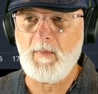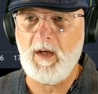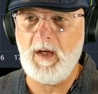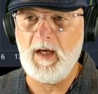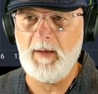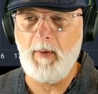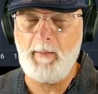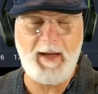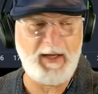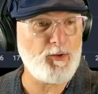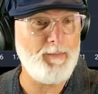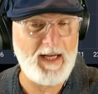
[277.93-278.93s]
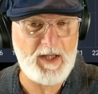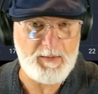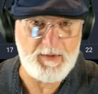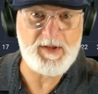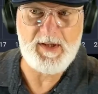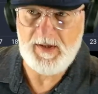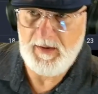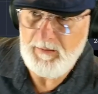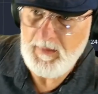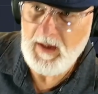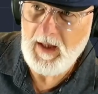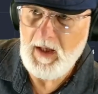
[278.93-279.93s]
my battery management system
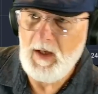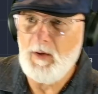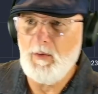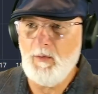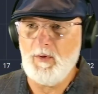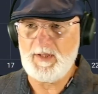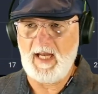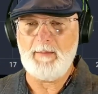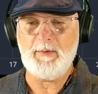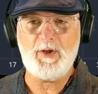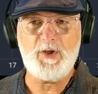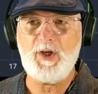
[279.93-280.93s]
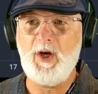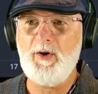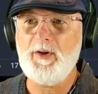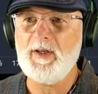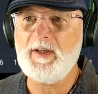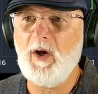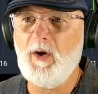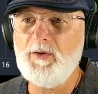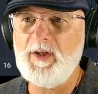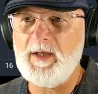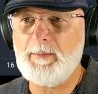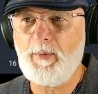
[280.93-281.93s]
was able to show that on
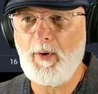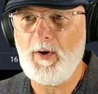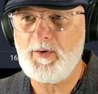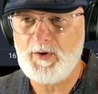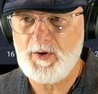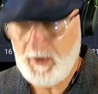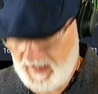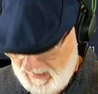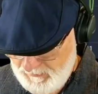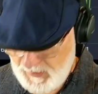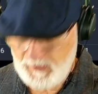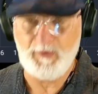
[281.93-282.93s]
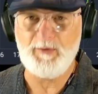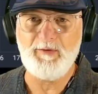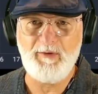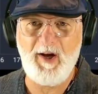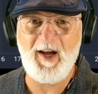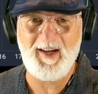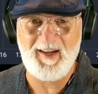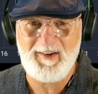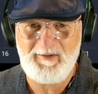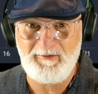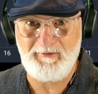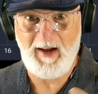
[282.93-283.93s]
the approach to the absolute
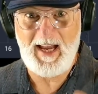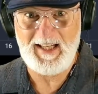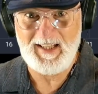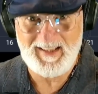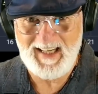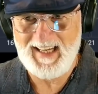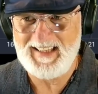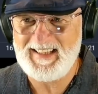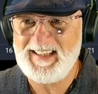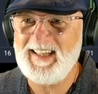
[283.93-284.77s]
failure date,